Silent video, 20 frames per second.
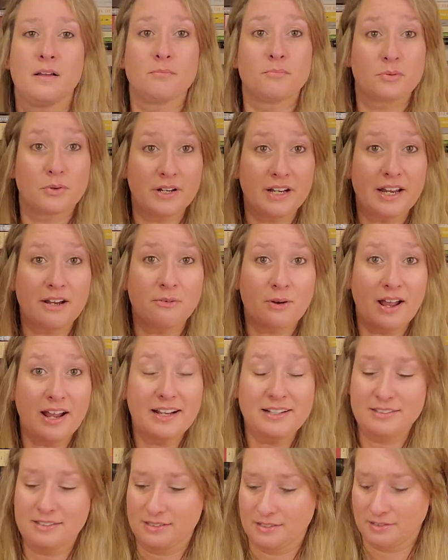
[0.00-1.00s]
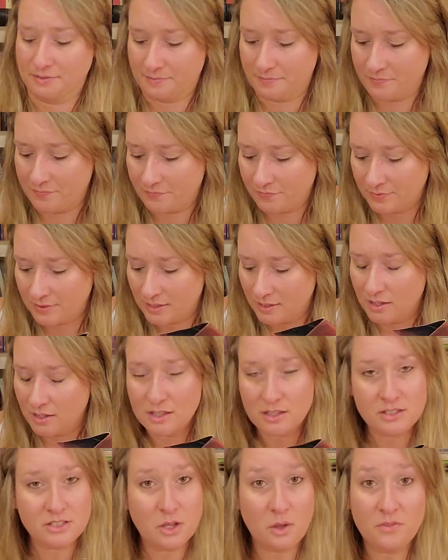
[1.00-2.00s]
Pretty, right?
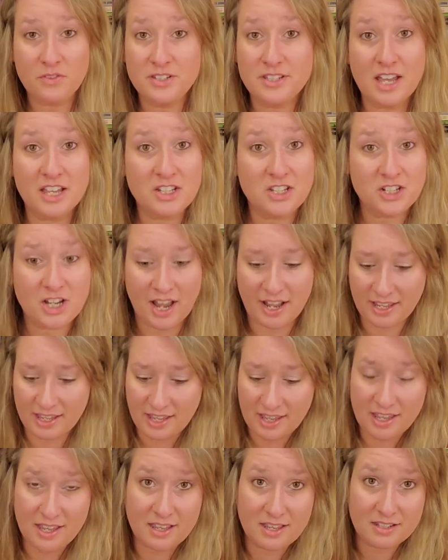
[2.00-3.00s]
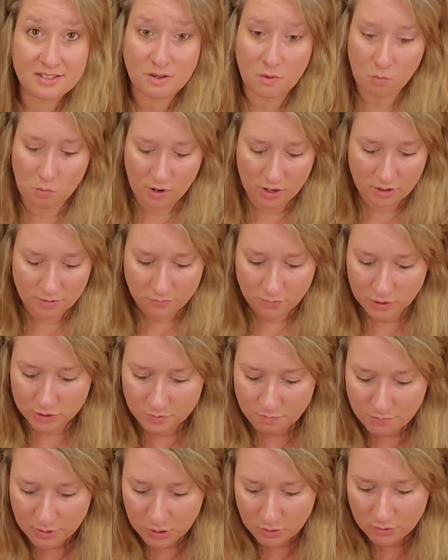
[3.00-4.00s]
So dust jacket is wonderful. It's
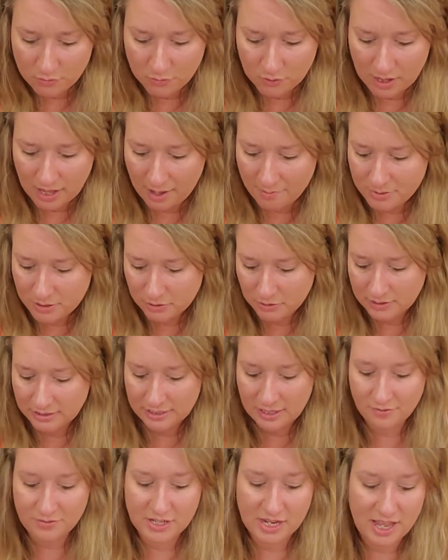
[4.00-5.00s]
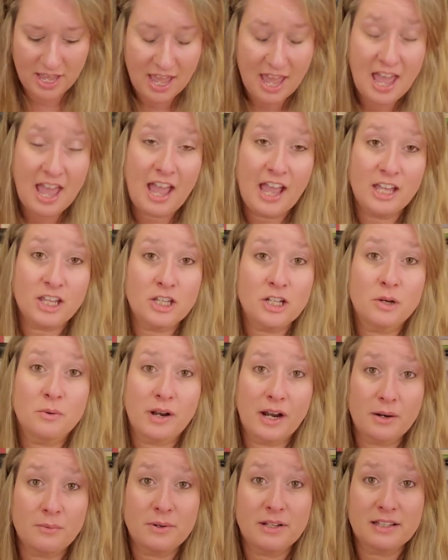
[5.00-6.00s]
beautiful. Absolutely loved it. And you know what
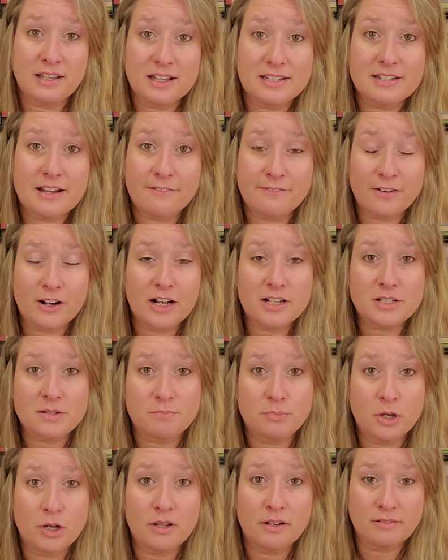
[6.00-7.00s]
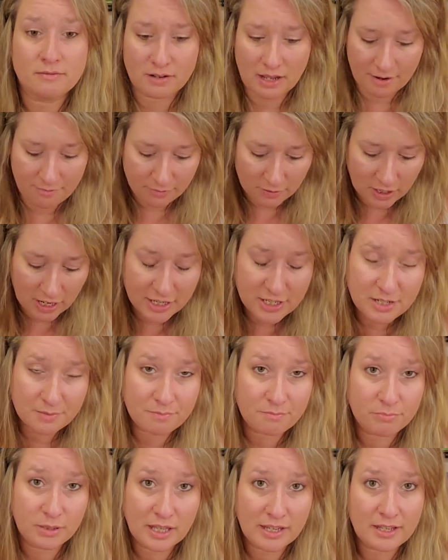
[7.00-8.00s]
I realized? I forgot to put, I forgot to
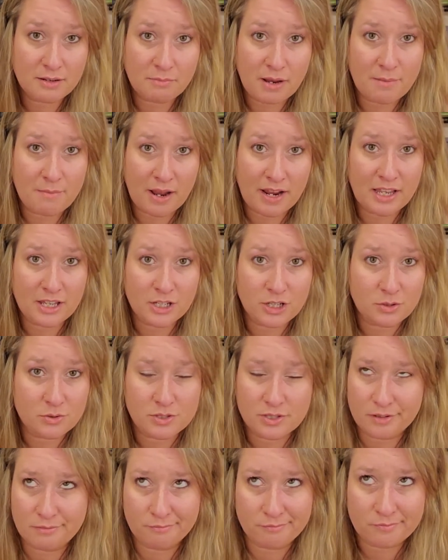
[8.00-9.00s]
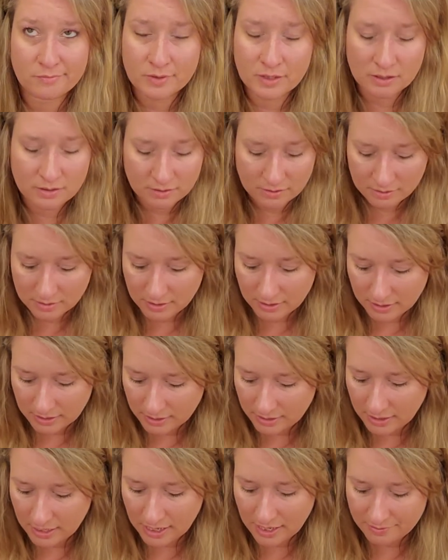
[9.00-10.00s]
plug in my mic and use it.
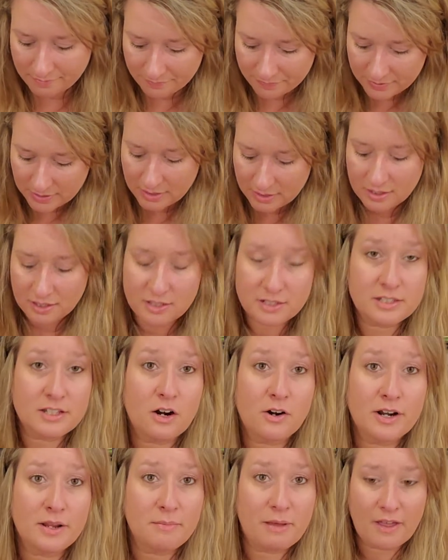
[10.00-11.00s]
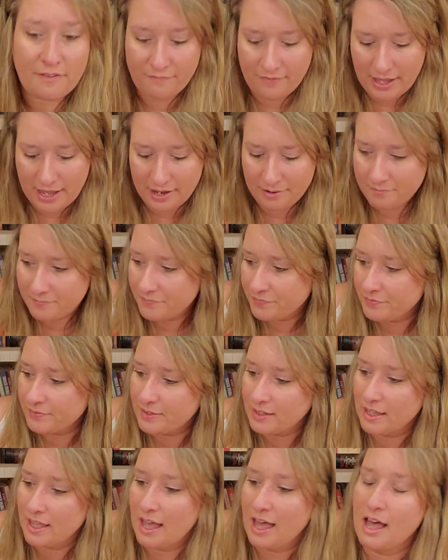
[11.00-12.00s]
God, sorry about that.
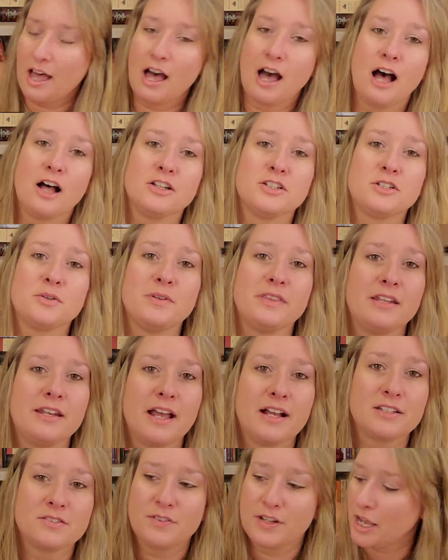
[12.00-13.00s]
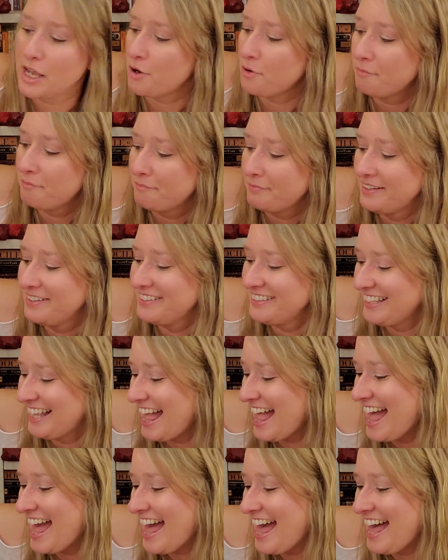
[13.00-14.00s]
I'll, I'll do it in the next video.
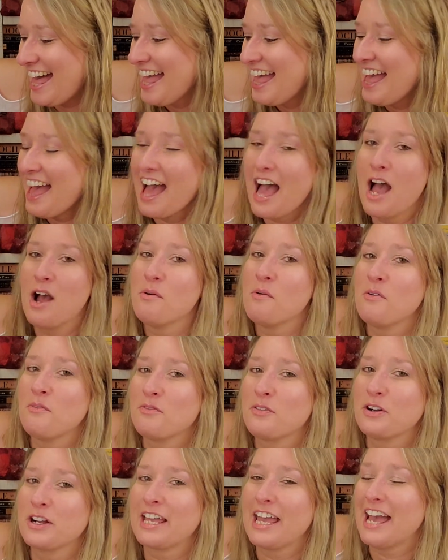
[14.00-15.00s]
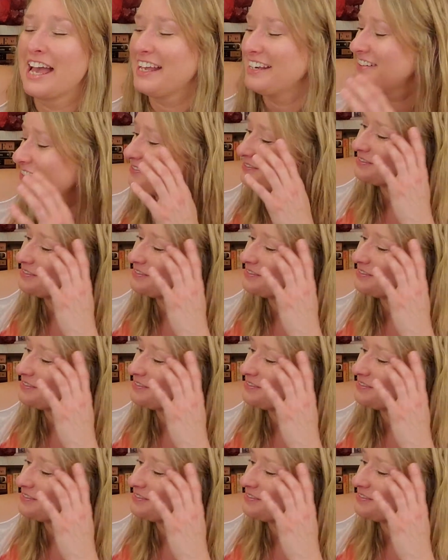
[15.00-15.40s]
I won't forget.